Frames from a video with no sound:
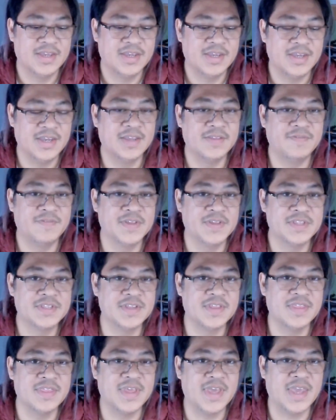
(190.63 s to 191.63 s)
It fits
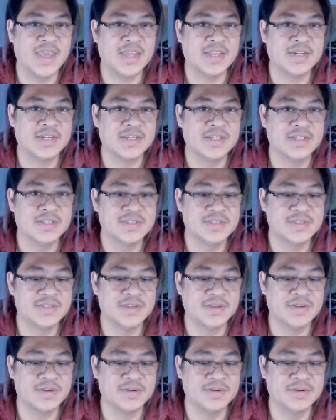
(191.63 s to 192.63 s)
in that.
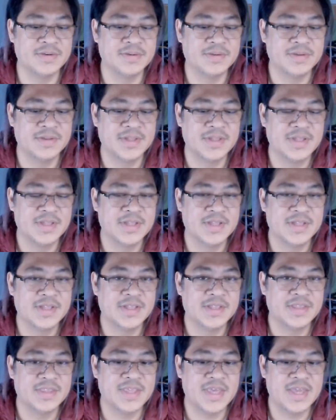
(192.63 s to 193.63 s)
So
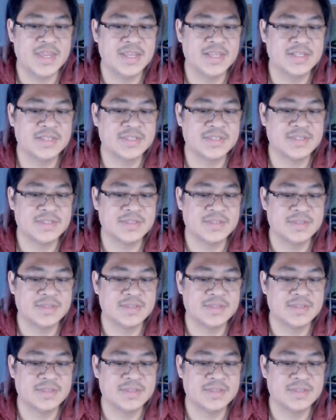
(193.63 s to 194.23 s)
that is